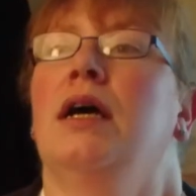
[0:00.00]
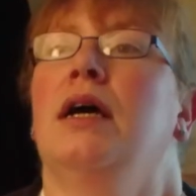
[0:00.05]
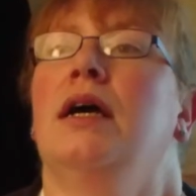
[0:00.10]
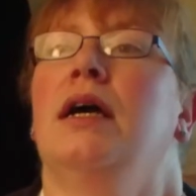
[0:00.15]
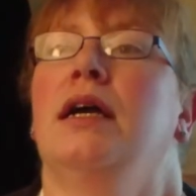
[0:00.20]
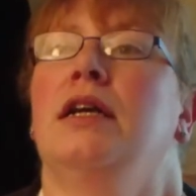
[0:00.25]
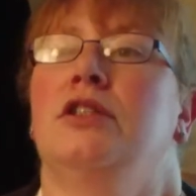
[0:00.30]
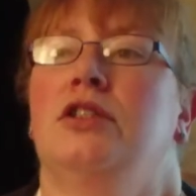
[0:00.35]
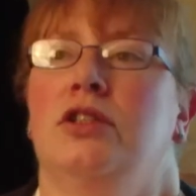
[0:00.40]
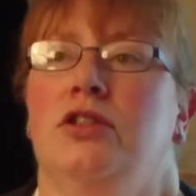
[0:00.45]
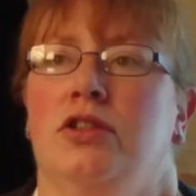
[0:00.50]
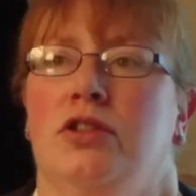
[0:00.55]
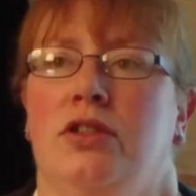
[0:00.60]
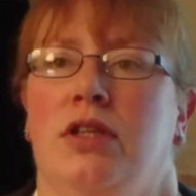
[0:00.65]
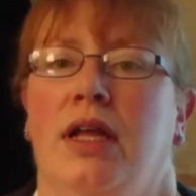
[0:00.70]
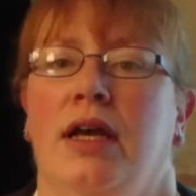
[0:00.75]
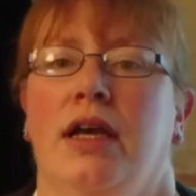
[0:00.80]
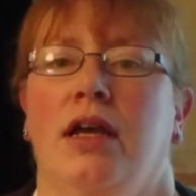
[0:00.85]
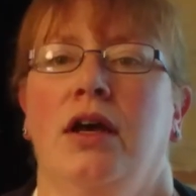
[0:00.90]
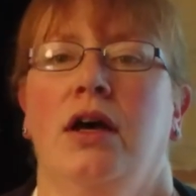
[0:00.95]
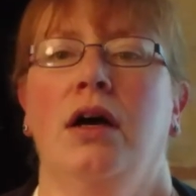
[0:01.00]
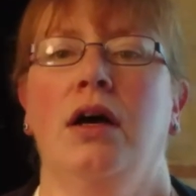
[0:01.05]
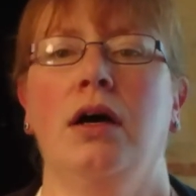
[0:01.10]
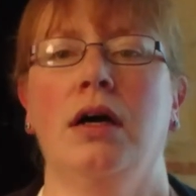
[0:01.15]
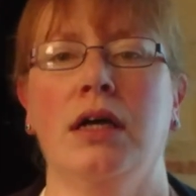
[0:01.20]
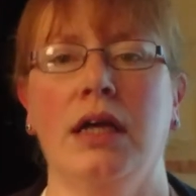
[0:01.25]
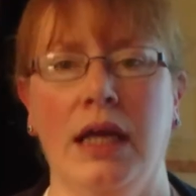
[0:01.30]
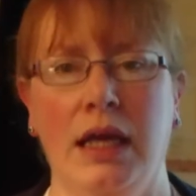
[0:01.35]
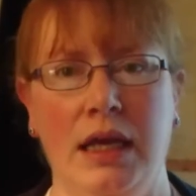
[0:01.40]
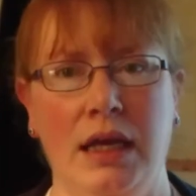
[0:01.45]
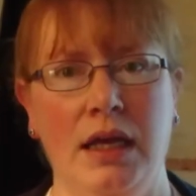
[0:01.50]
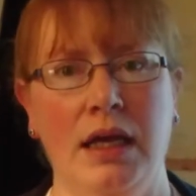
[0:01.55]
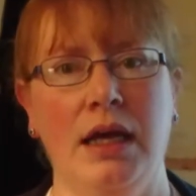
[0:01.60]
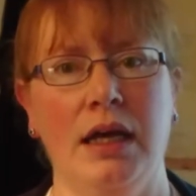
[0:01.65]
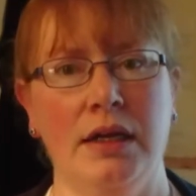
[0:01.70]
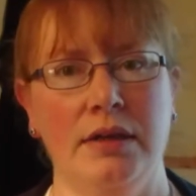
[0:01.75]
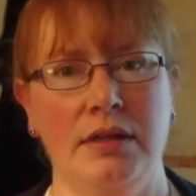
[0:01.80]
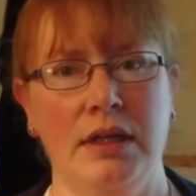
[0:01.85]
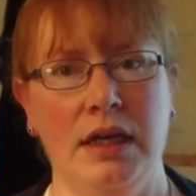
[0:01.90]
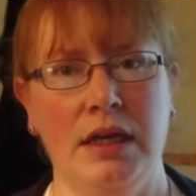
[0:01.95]
it's just like, oh, okay,
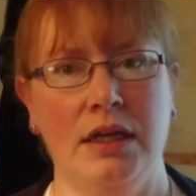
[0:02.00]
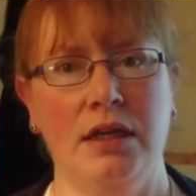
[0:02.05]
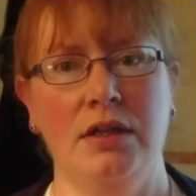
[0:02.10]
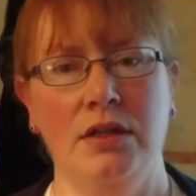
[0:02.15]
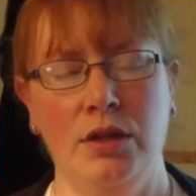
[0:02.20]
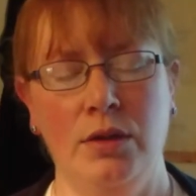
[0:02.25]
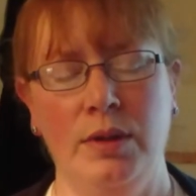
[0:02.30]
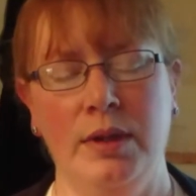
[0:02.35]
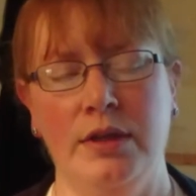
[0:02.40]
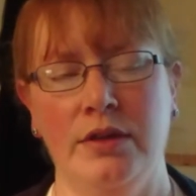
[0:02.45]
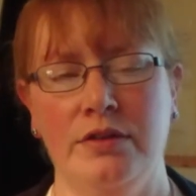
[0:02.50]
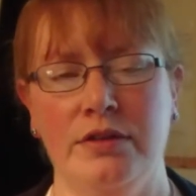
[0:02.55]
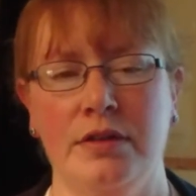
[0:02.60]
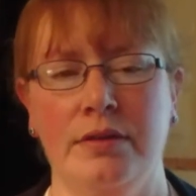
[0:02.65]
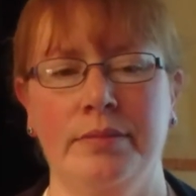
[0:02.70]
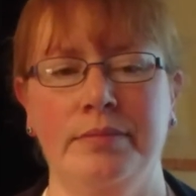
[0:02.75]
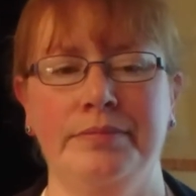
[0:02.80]
I can do this.